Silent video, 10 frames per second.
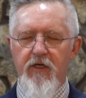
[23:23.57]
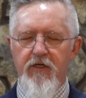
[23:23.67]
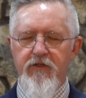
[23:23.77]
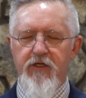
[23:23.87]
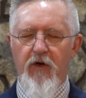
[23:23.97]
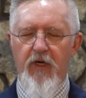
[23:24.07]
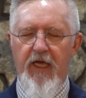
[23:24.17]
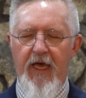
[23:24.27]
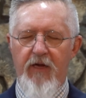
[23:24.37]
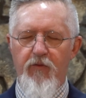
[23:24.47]
So
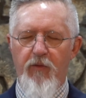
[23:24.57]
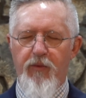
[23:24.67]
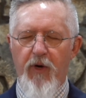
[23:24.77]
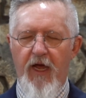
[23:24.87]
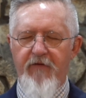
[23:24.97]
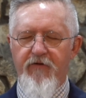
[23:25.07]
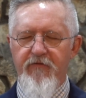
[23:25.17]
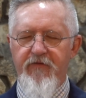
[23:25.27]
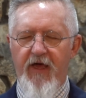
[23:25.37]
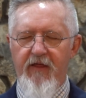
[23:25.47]
again, we pray for
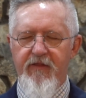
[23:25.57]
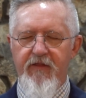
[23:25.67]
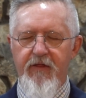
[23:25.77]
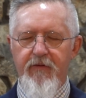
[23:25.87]
faith,